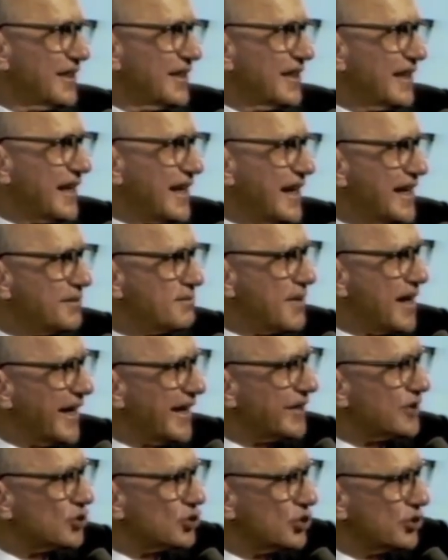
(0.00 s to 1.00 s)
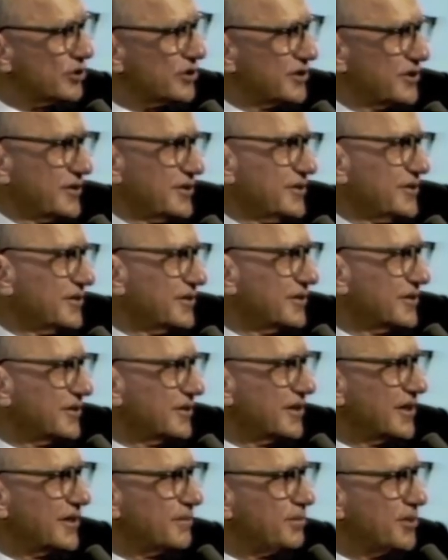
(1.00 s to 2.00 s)
and make sure
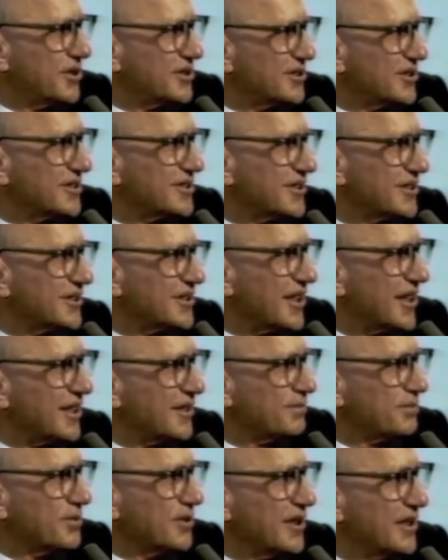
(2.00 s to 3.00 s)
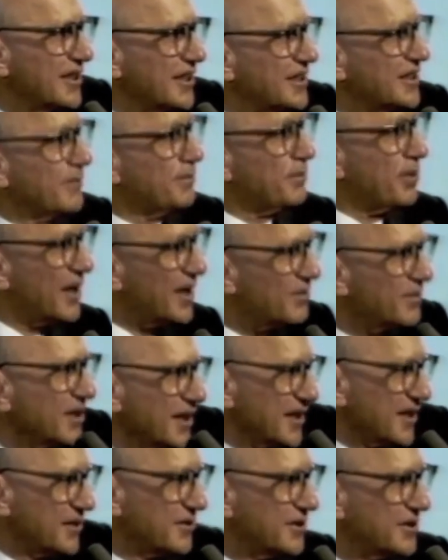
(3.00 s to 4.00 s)
that businesses operate in the
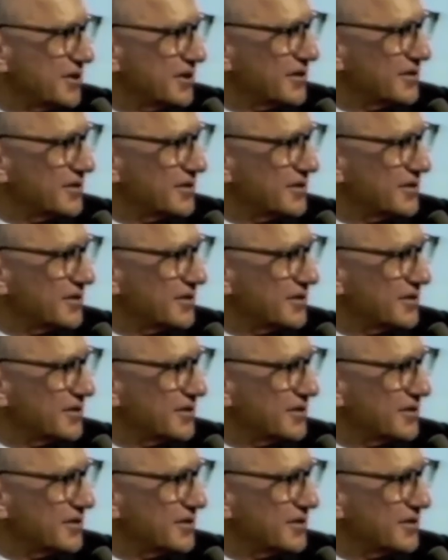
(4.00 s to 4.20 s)
public interest